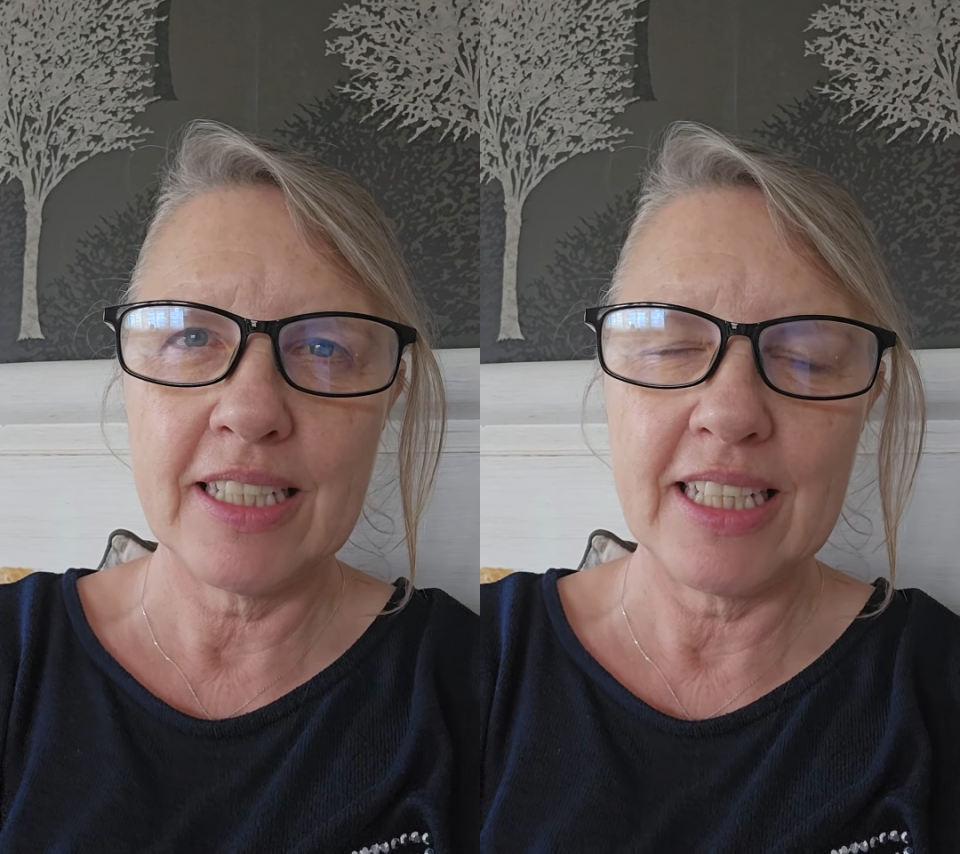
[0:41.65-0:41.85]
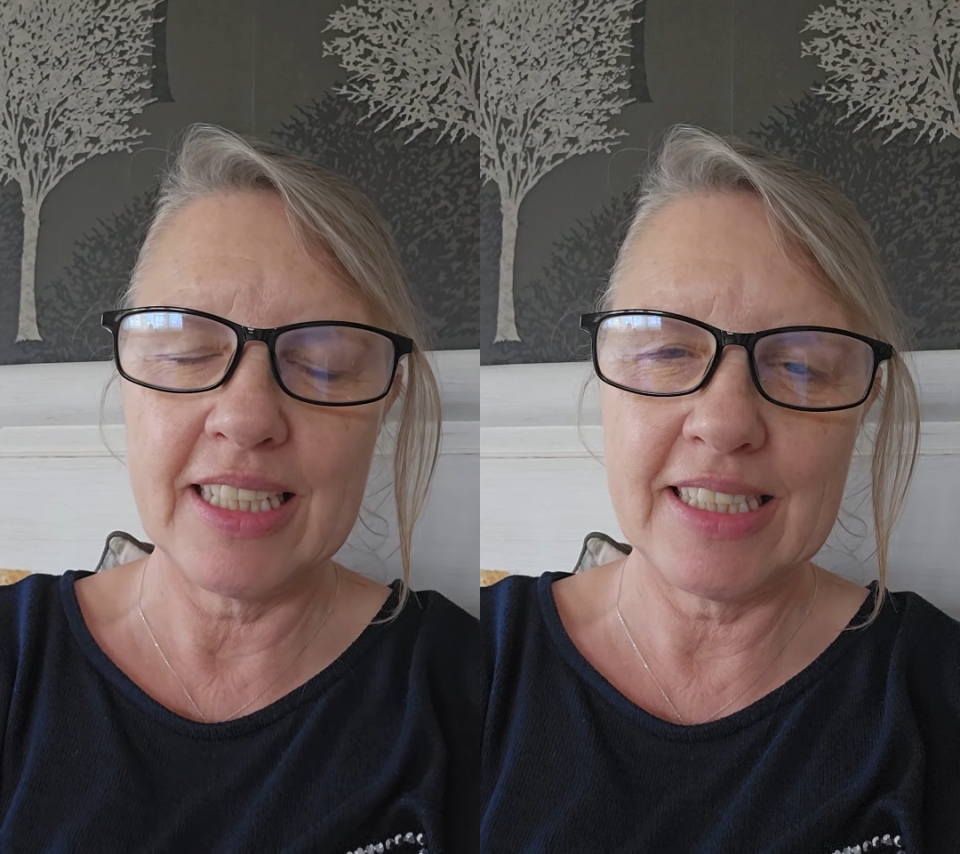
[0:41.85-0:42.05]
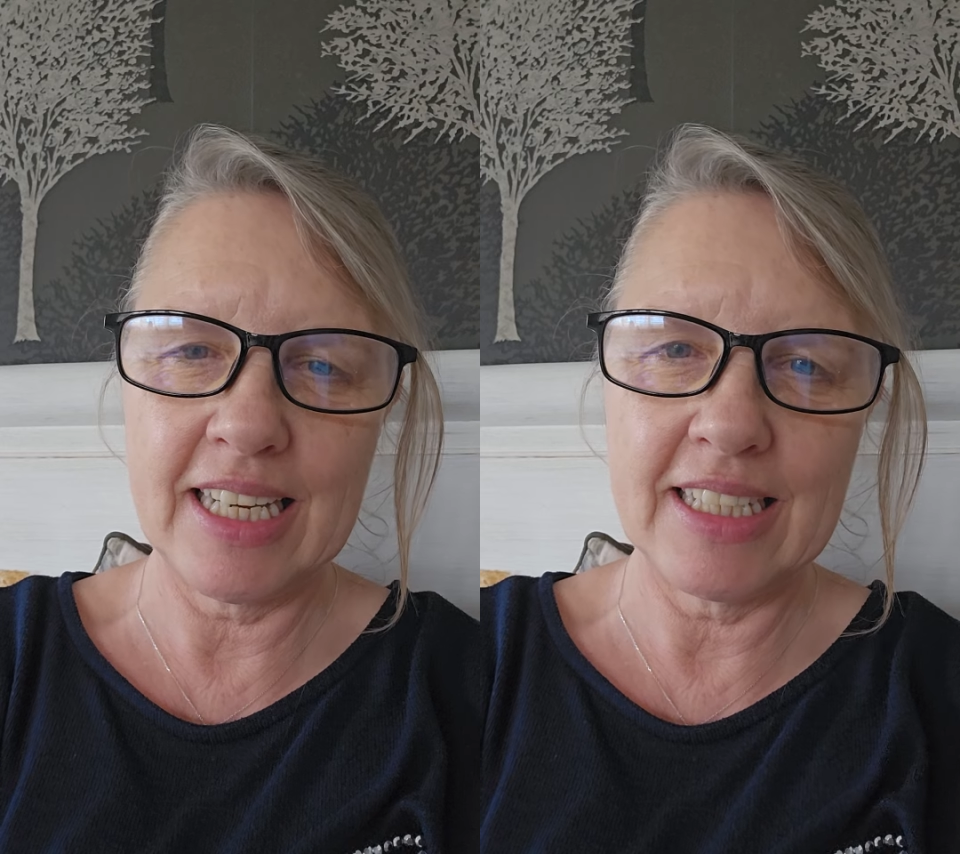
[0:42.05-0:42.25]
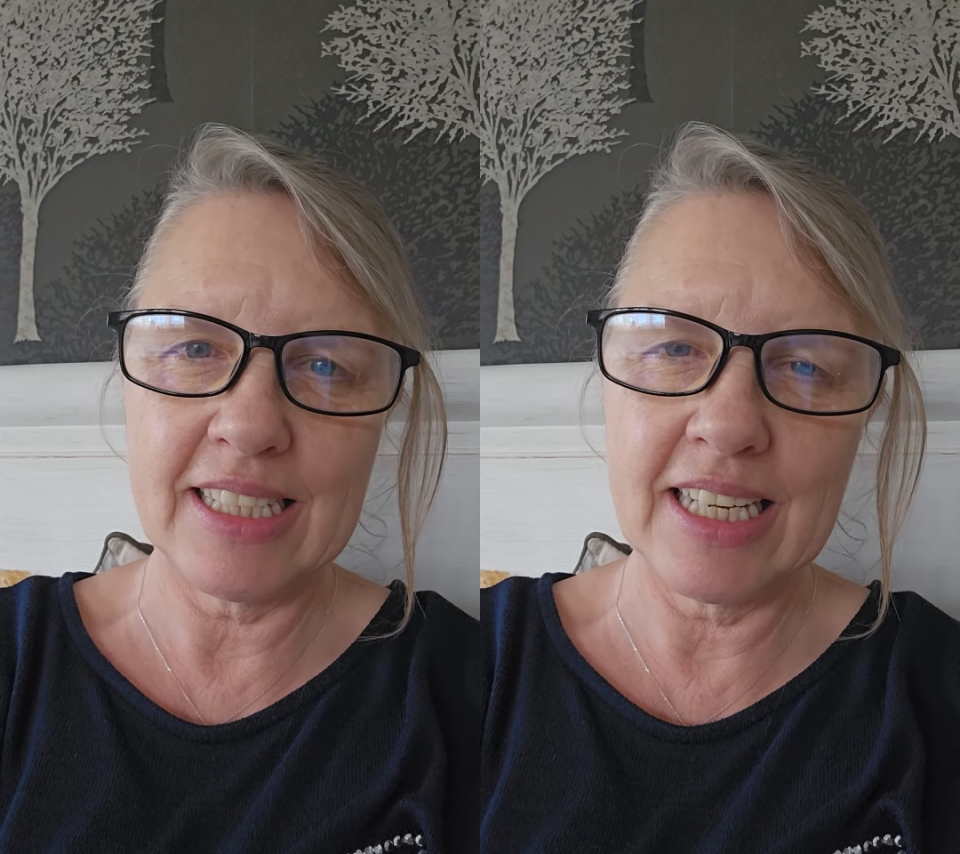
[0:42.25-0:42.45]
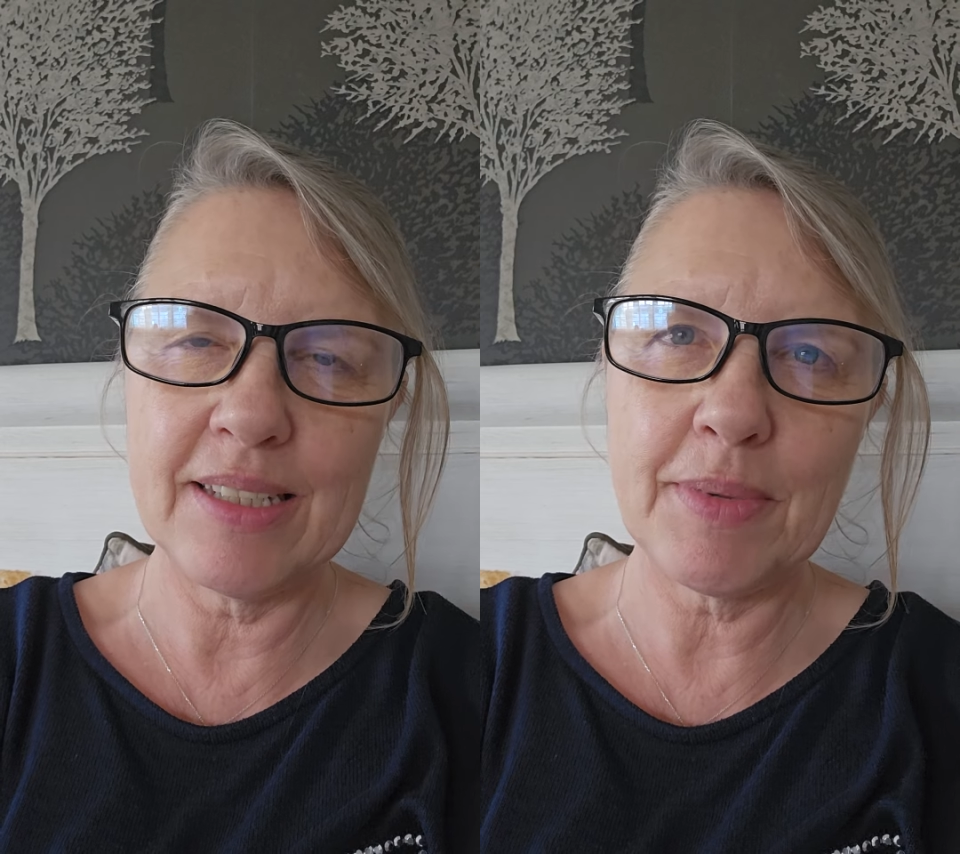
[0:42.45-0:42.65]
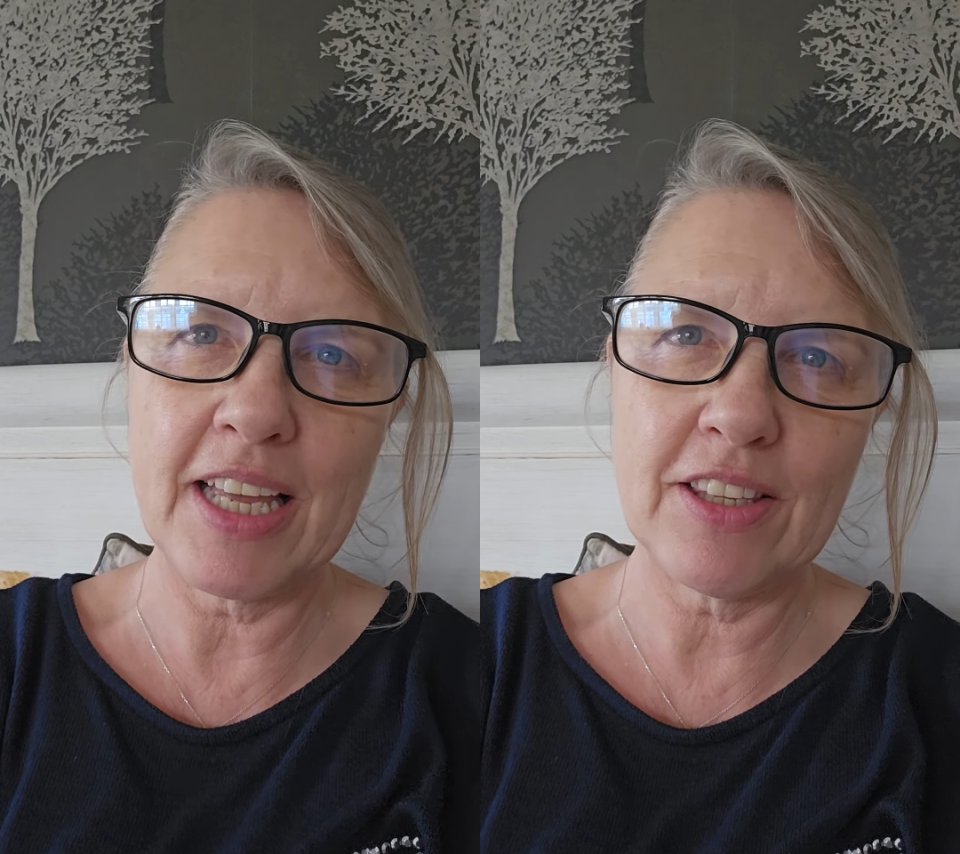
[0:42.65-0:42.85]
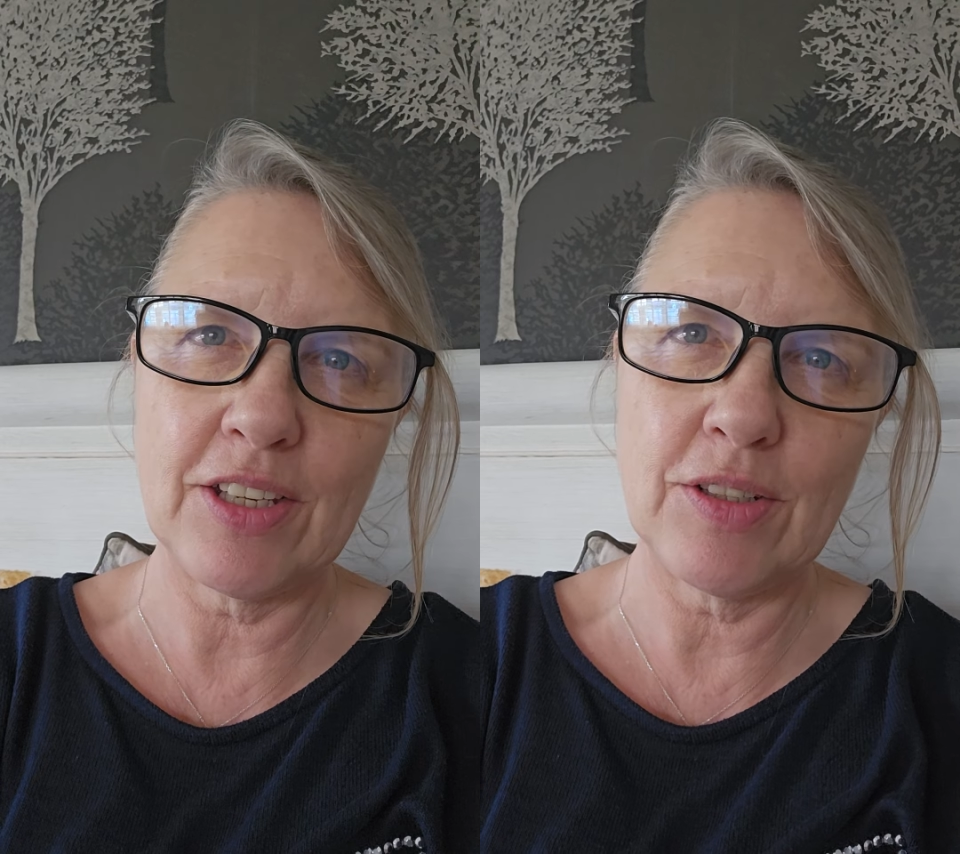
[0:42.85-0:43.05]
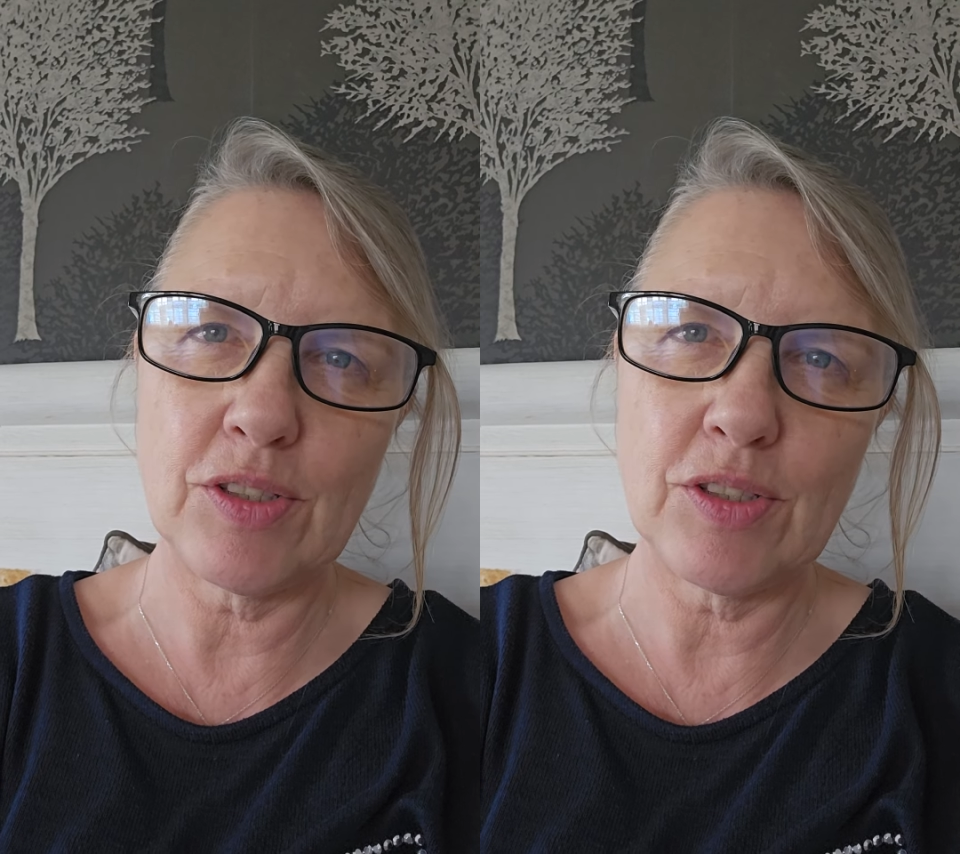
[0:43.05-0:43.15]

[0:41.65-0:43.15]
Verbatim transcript: he said in Matthew